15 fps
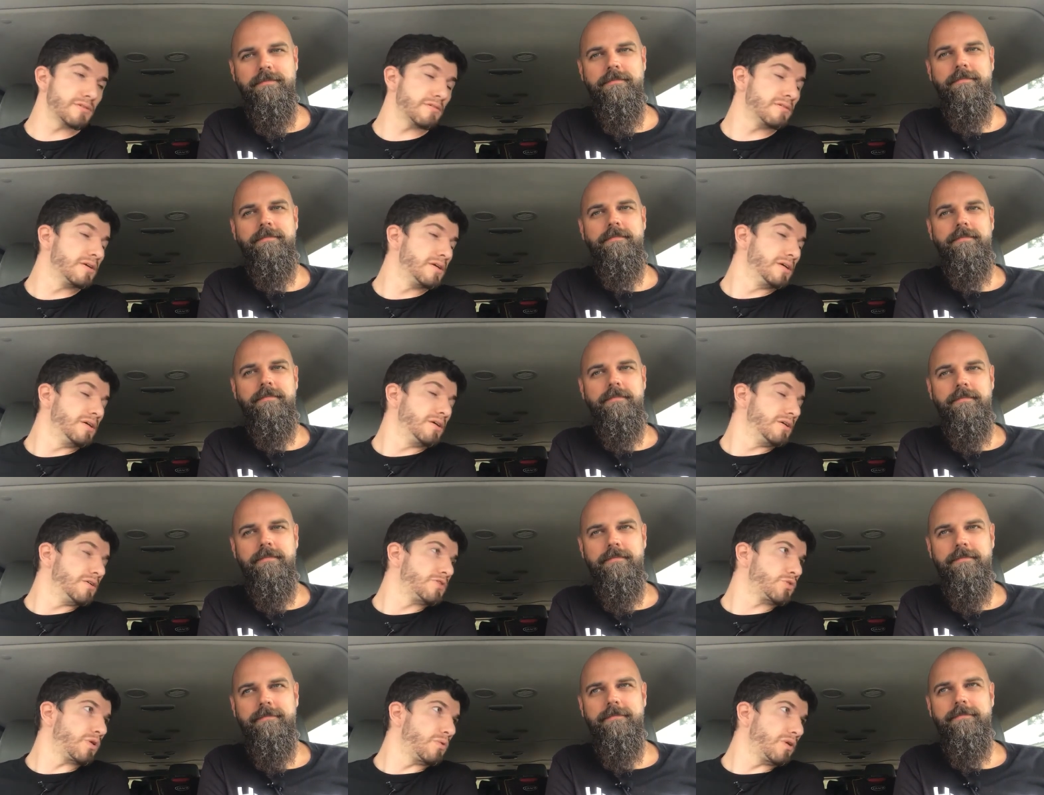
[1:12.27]
Speaker 1: So,
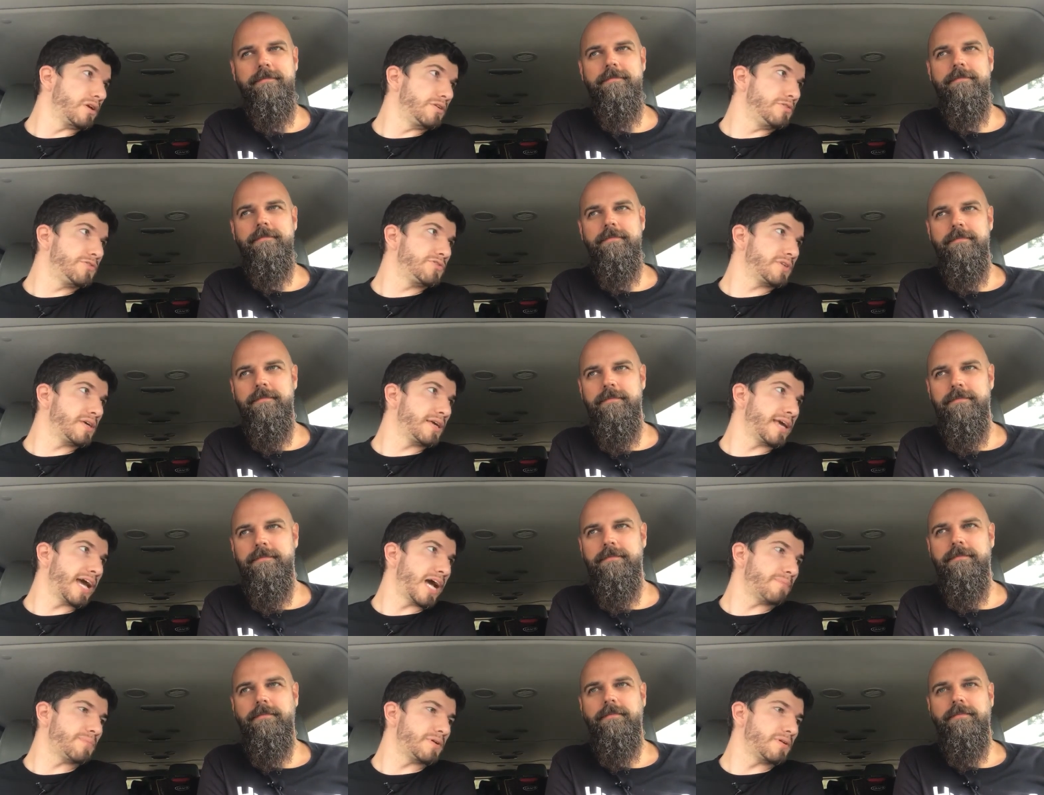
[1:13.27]
Troy, what are you seeing
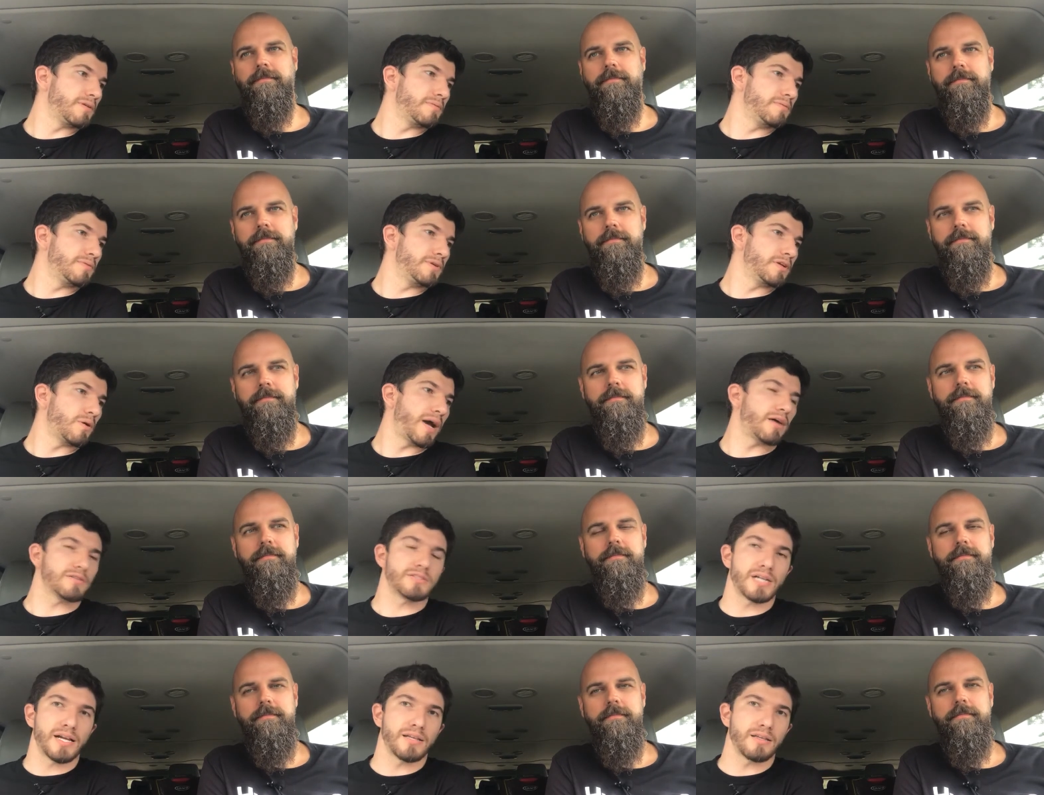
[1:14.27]
happen? You know,
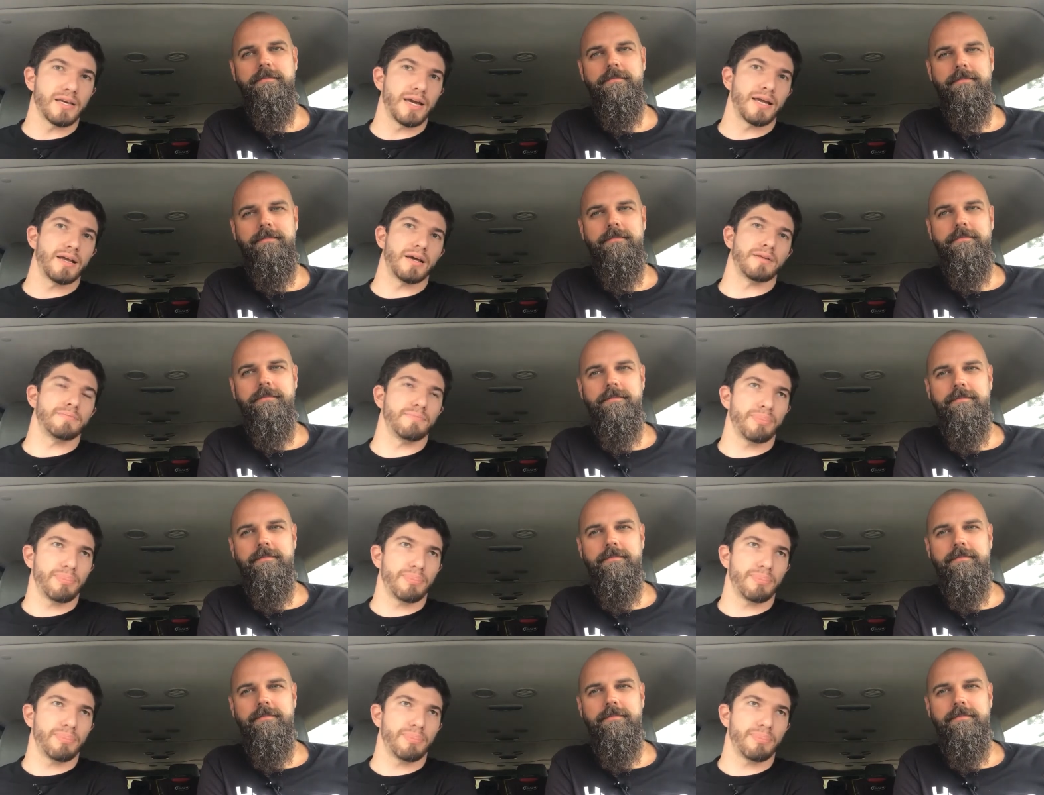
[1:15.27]
outside Atlanta,